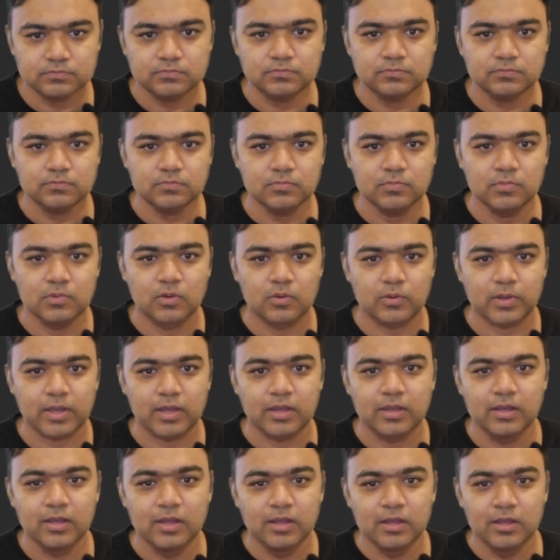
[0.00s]
Okay,
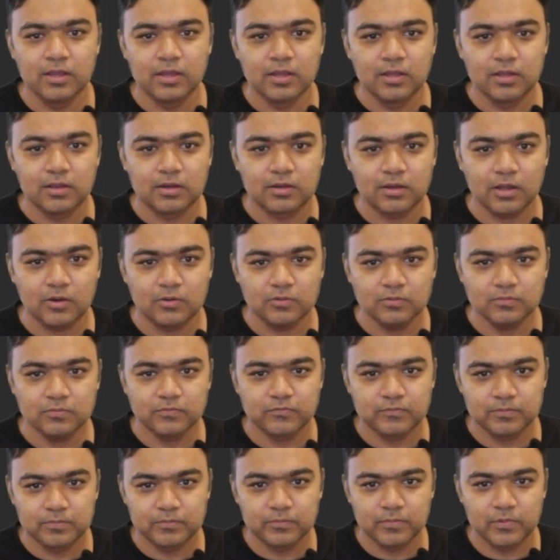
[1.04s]
now
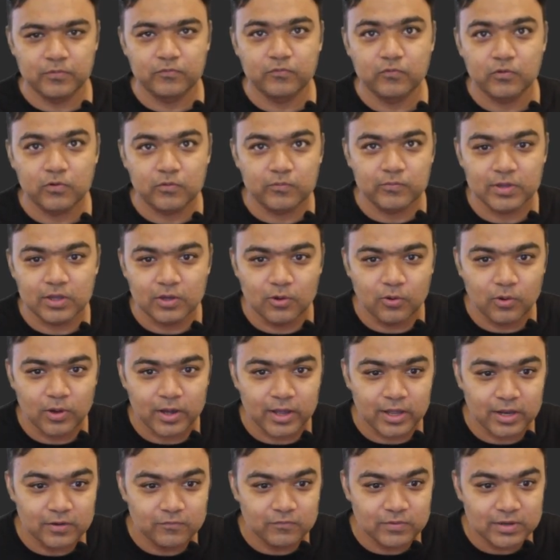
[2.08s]
before we go ahead, we
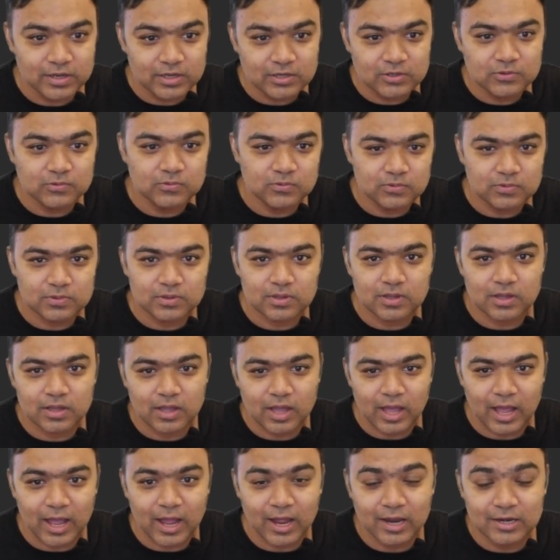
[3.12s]
need to
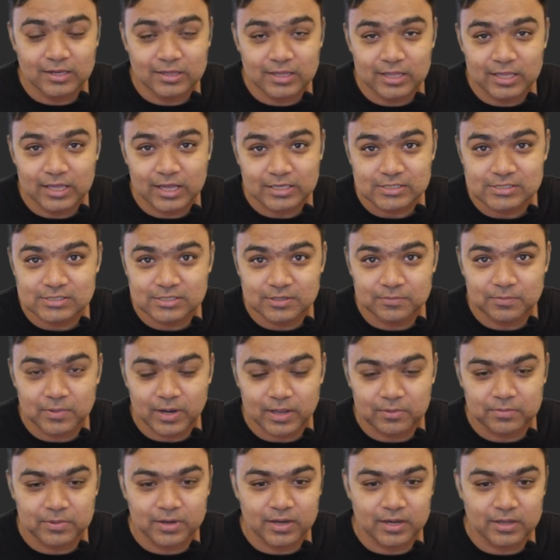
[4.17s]
add the custom
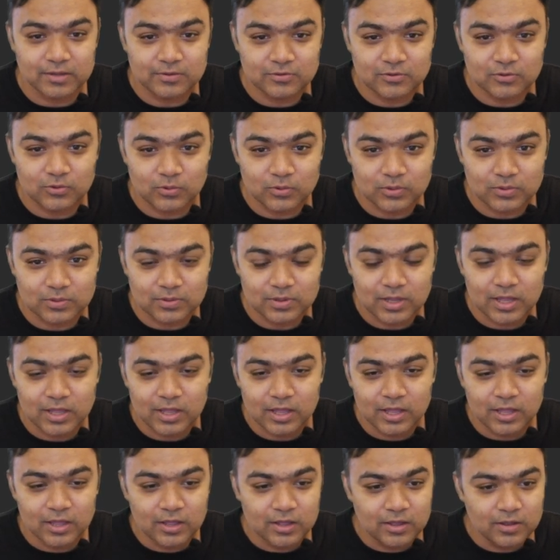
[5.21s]
library. So
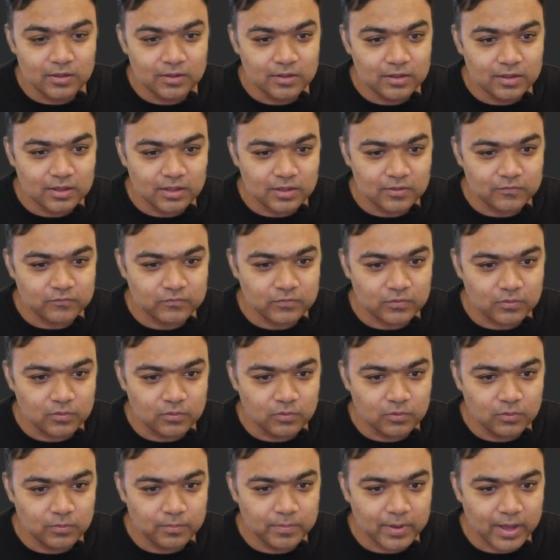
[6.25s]
if you go
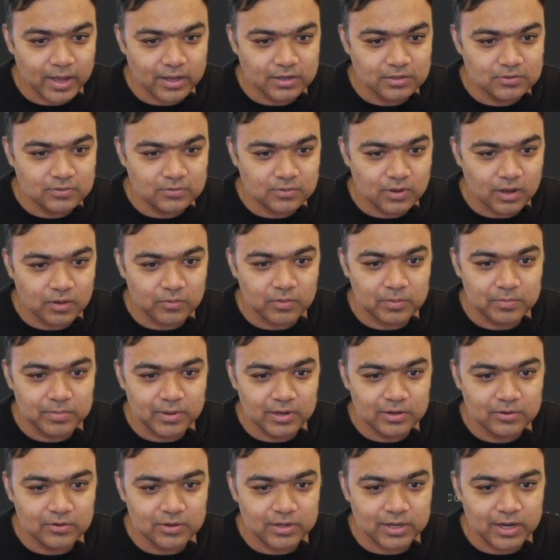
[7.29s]
back to our
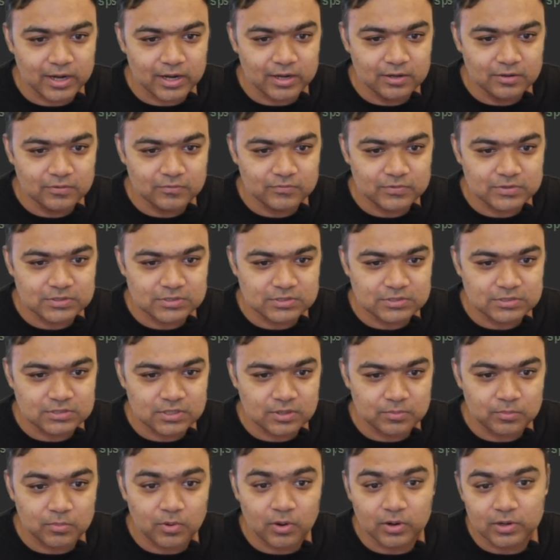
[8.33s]
build.gradle, which is the
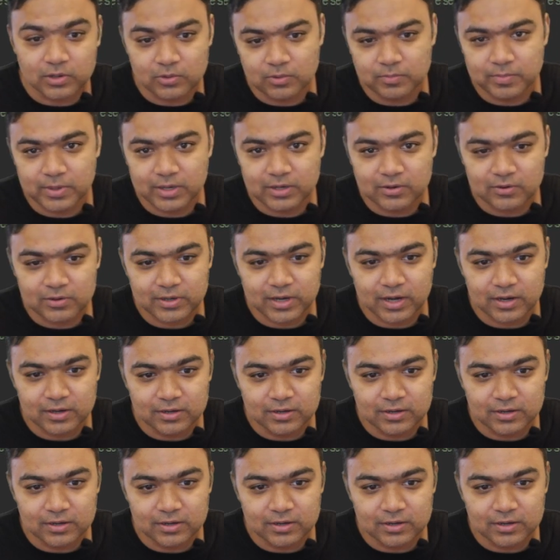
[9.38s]
module build.gradle,